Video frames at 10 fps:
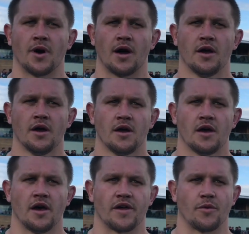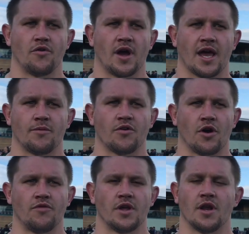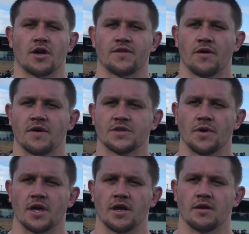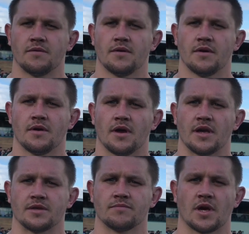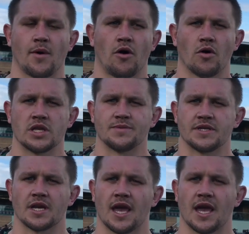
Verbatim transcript: But I think we are again we've got really knuckle down this week and, come out all guns blazing